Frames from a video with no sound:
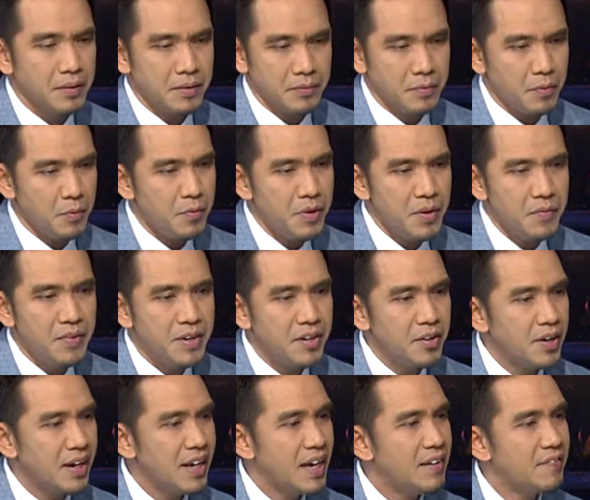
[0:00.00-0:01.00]
We
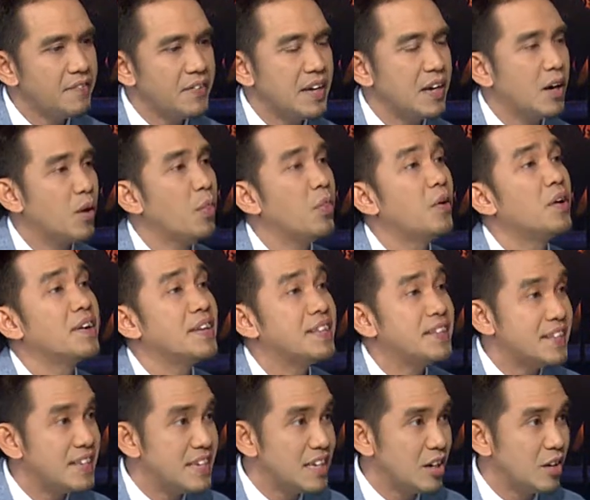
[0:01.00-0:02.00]
don't have a
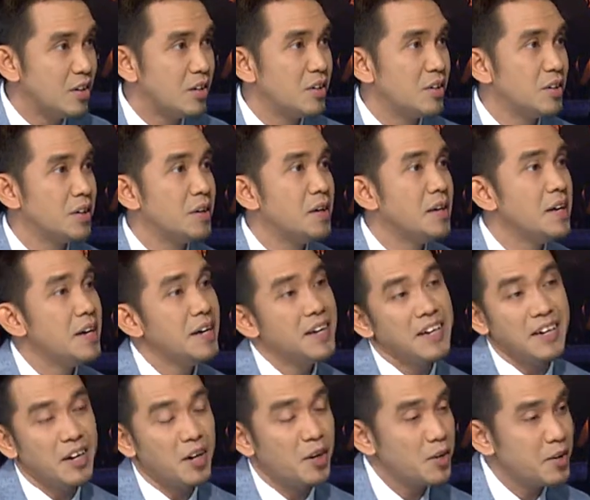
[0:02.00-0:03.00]
authority or
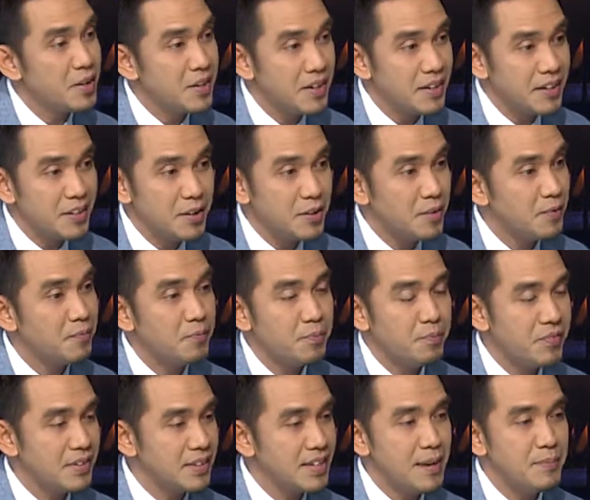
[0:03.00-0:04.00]
on, you know,
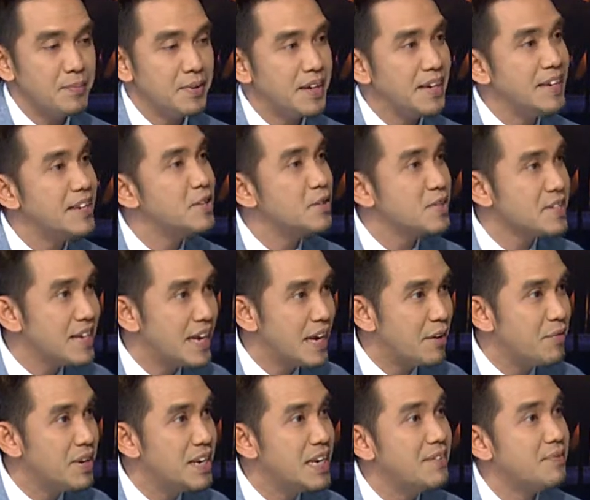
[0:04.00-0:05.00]
for example, in those
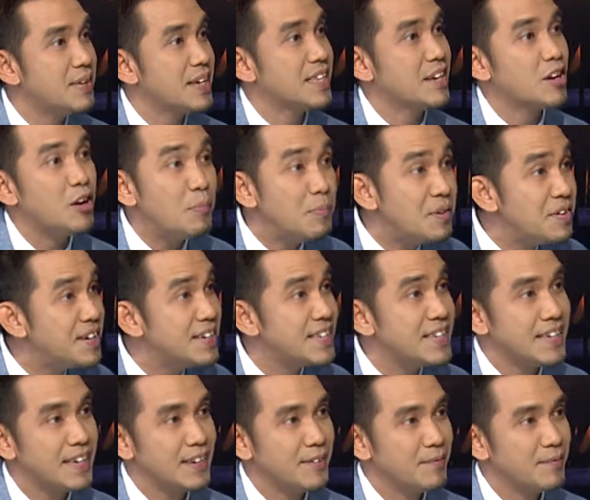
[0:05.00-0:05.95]
days we live as a community.